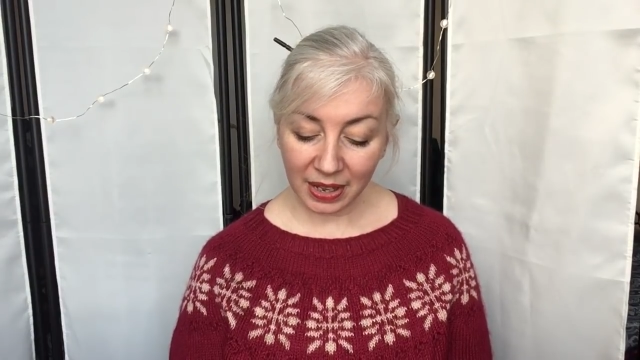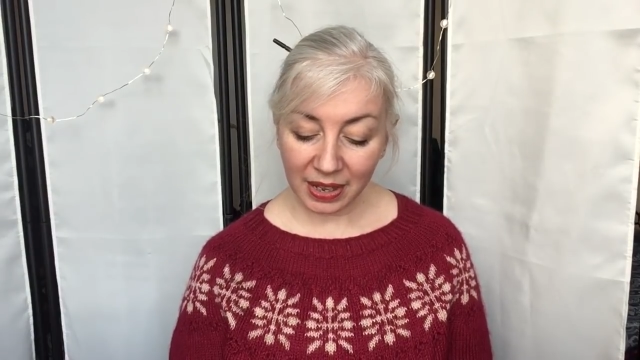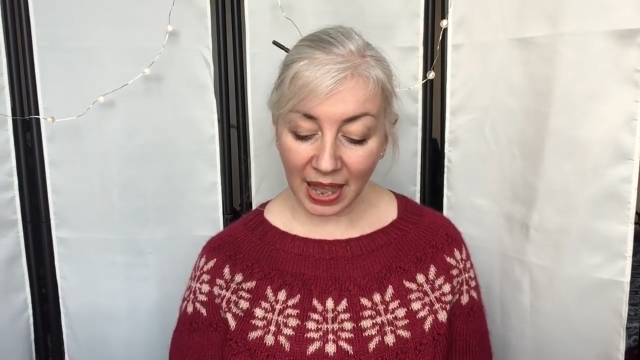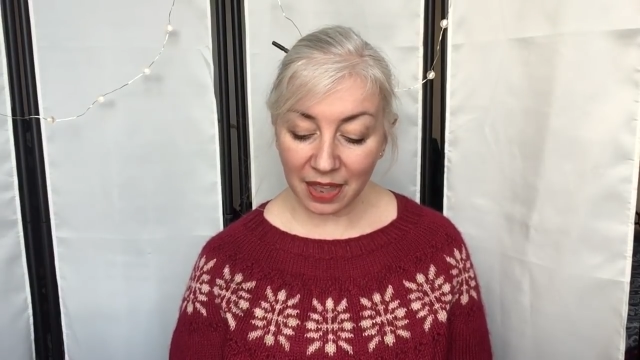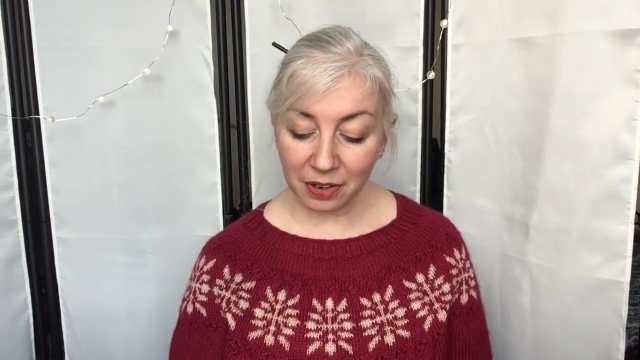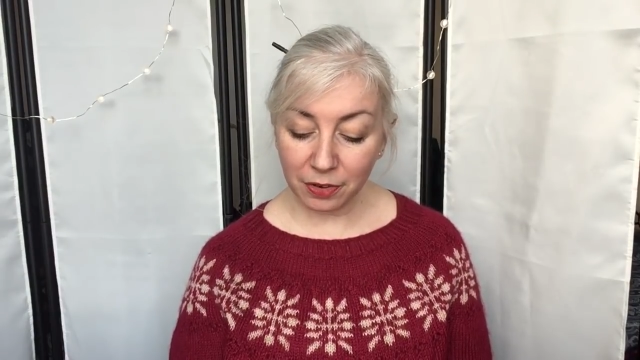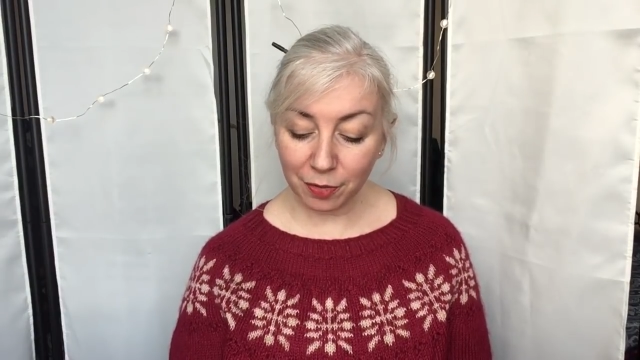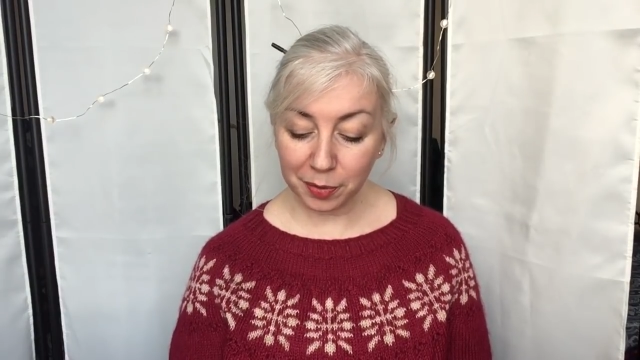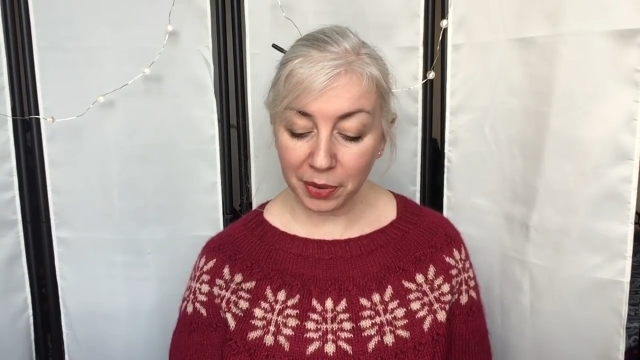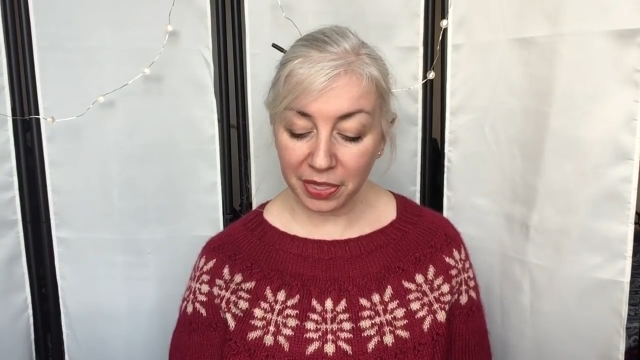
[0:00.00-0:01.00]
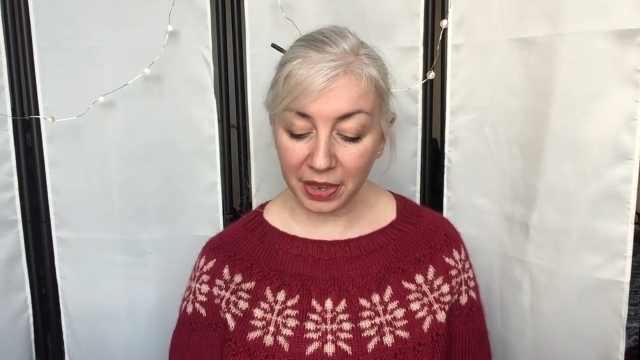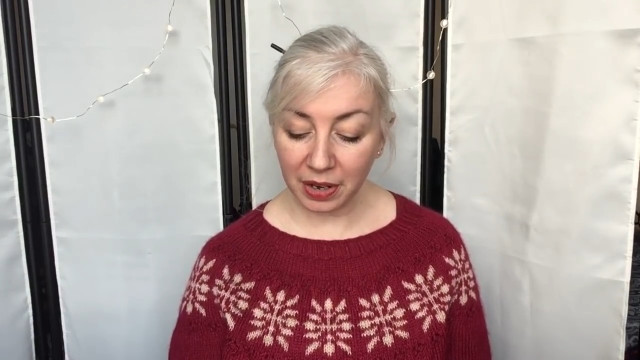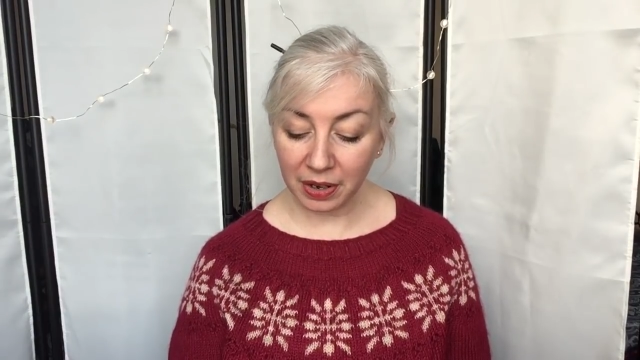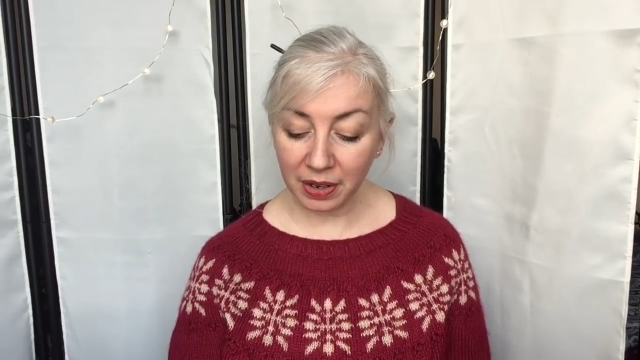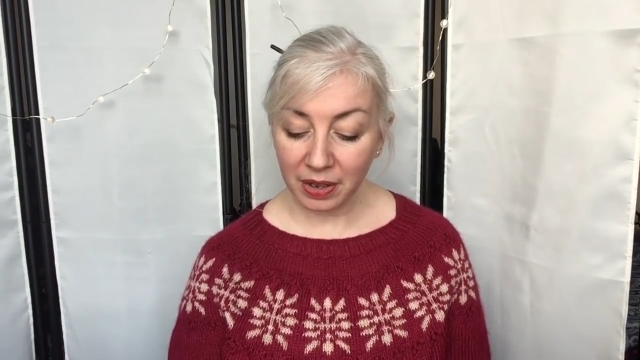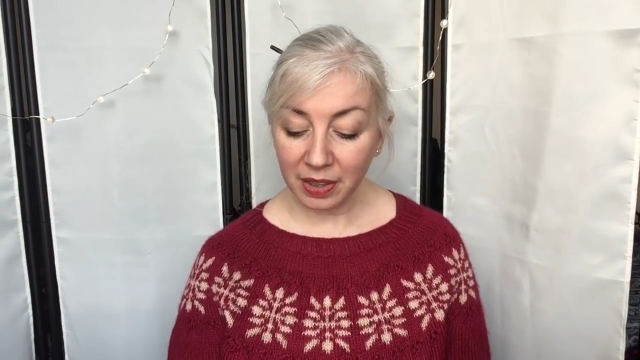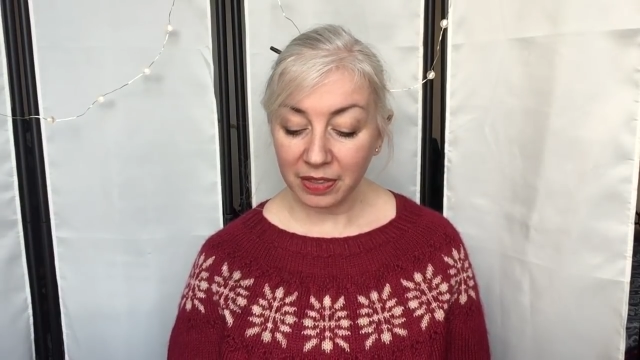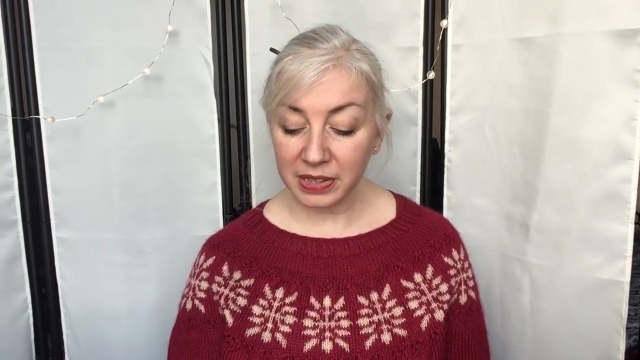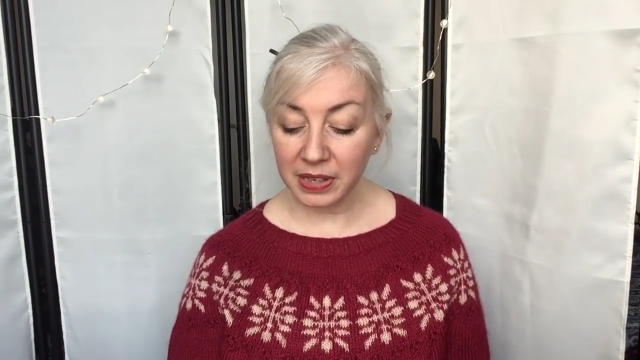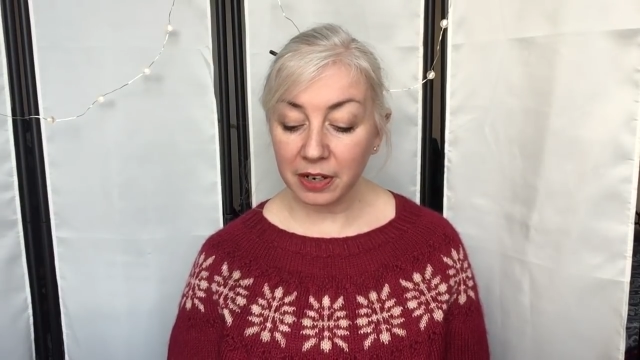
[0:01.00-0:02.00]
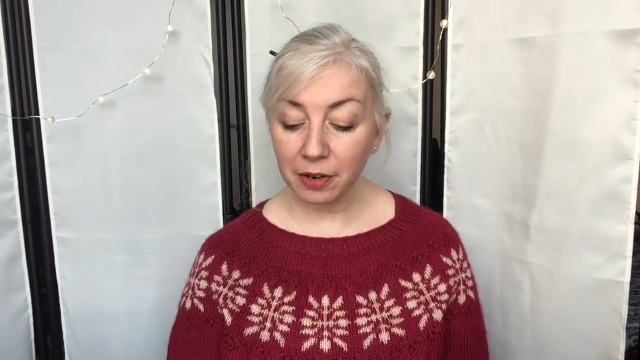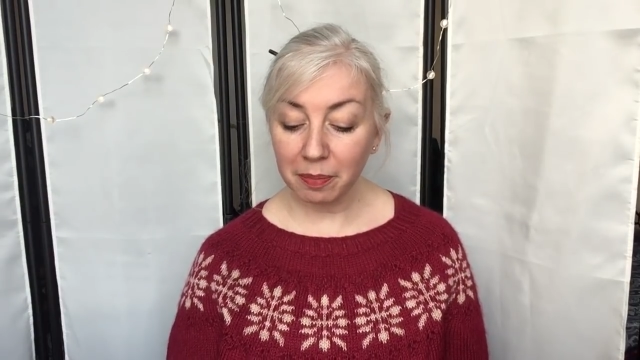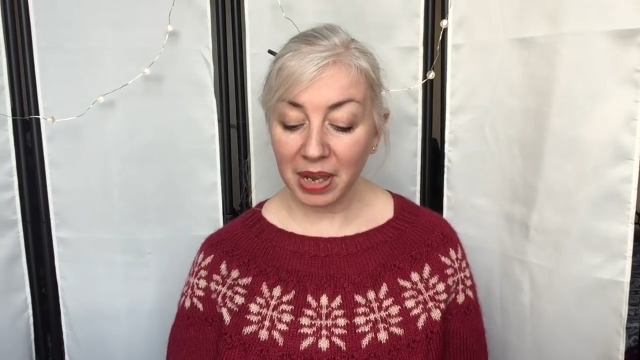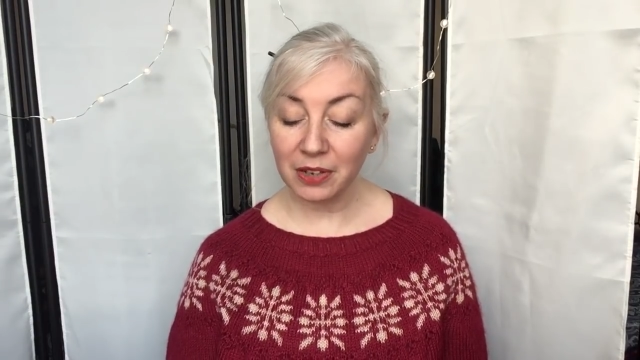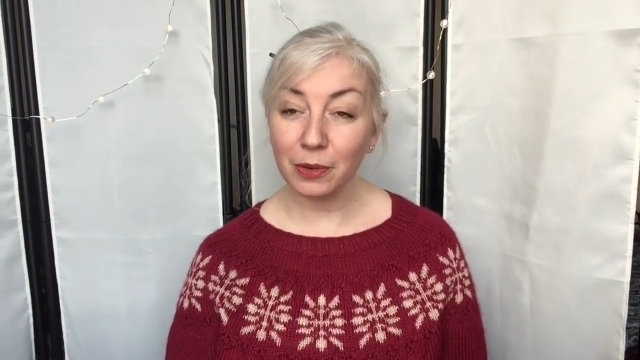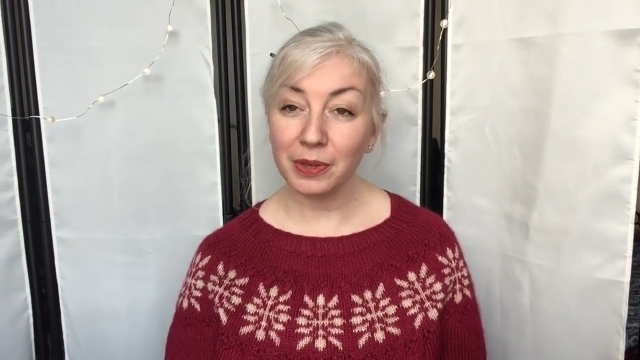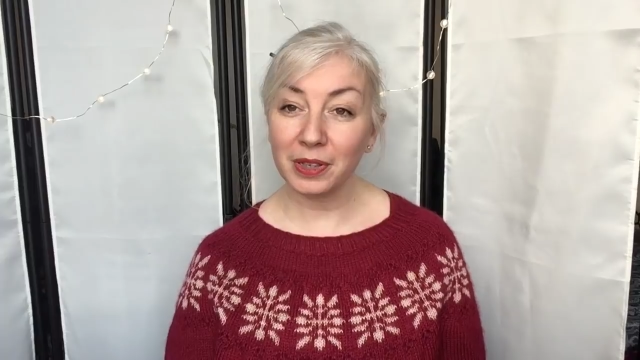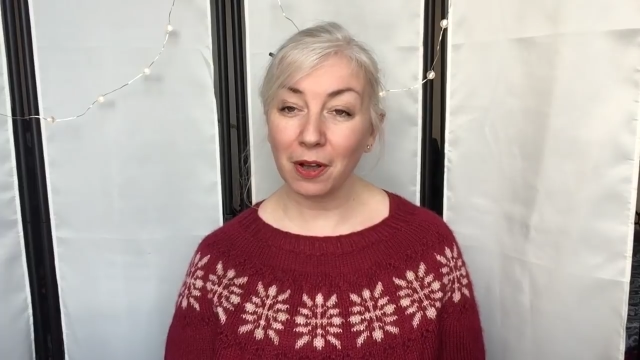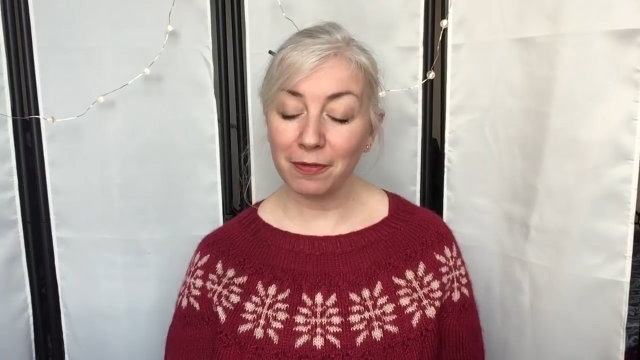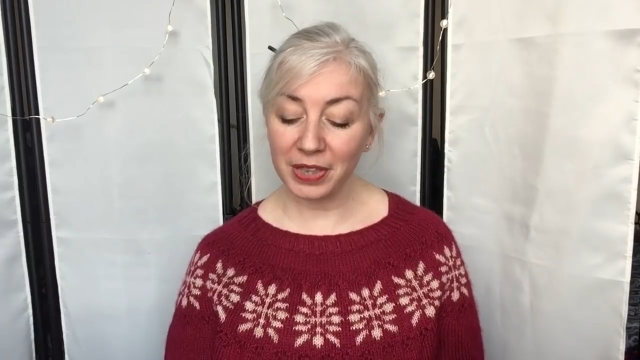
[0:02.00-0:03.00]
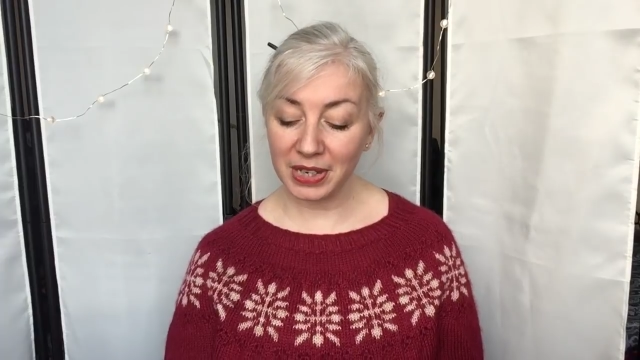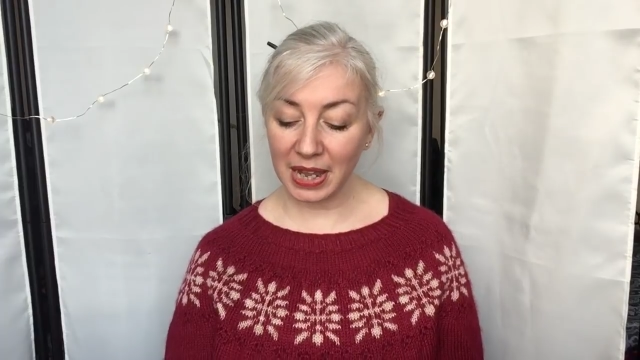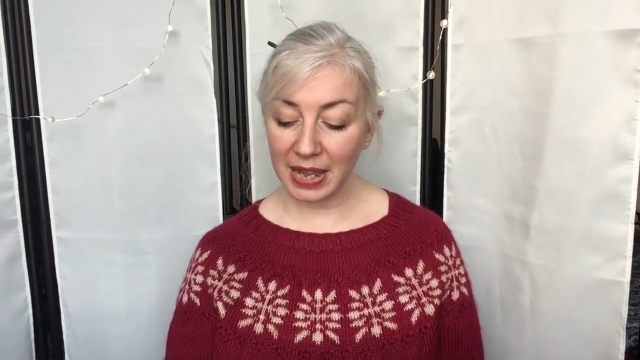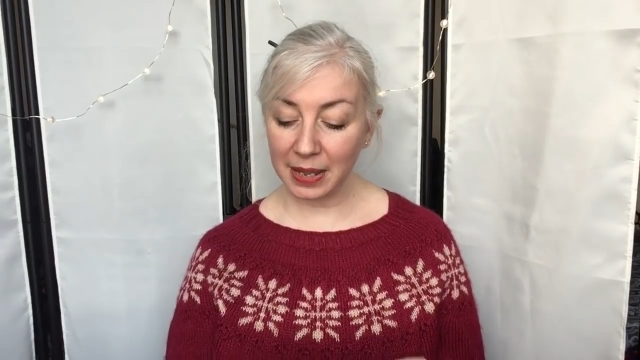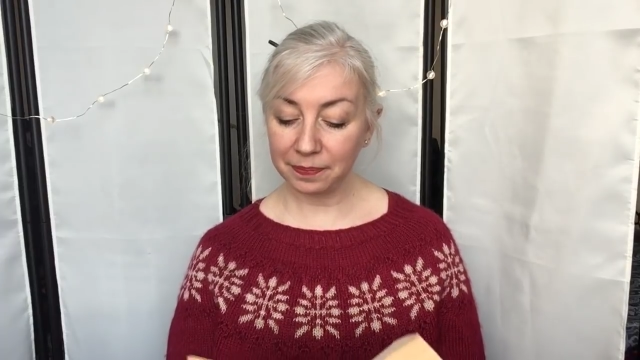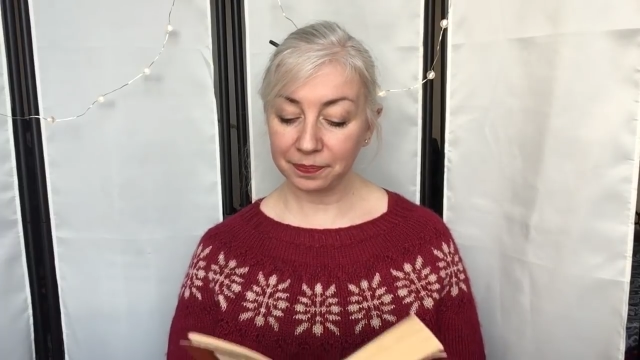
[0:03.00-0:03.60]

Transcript: gathered from within the secret meadows of the day,